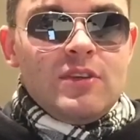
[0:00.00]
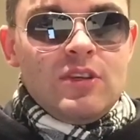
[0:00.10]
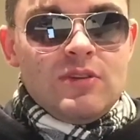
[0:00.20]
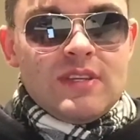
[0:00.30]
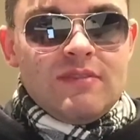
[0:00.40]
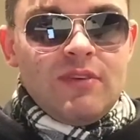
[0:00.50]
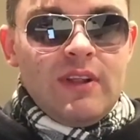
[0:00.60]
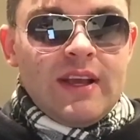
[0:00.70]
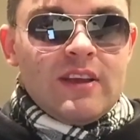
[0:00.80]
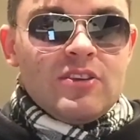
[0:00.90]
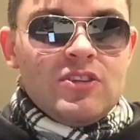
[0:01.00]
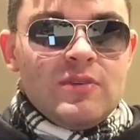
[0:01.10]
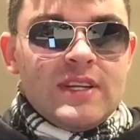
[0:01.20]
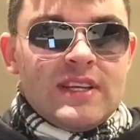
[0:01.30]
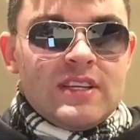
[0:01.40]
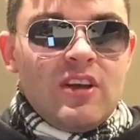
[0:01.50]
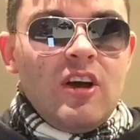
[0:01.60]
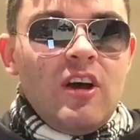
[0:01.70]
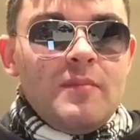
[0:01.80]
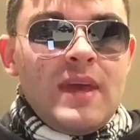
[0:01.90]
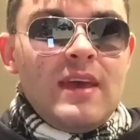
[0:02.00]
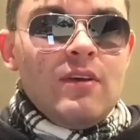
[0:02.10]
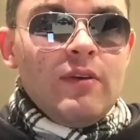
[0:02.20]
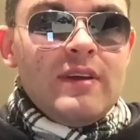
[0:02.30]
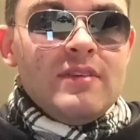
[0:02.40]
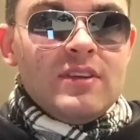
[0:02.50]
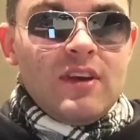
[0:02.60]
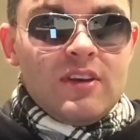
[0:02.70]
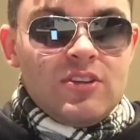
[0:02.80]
use it for like doing another hobby or even